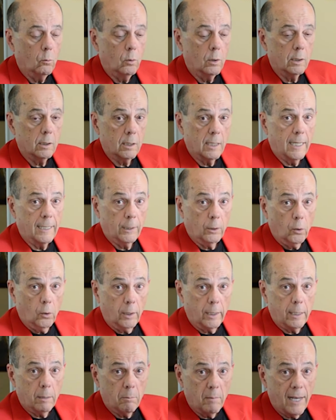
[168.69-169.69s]
was not
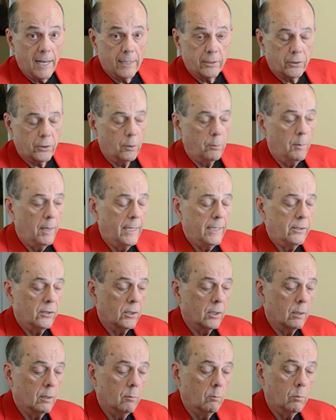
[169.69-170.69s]
only a master
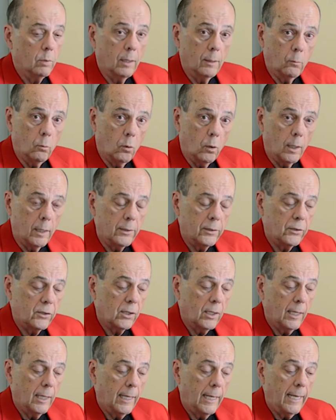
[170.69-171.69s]
mason, but
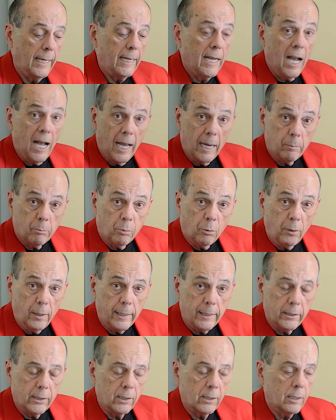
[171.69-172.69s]
was a high
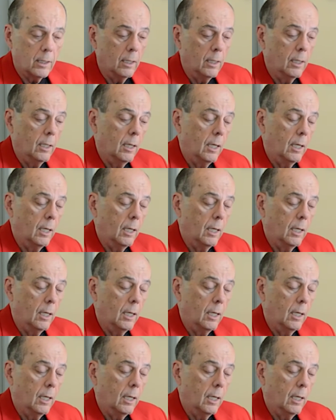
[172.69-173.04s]
priest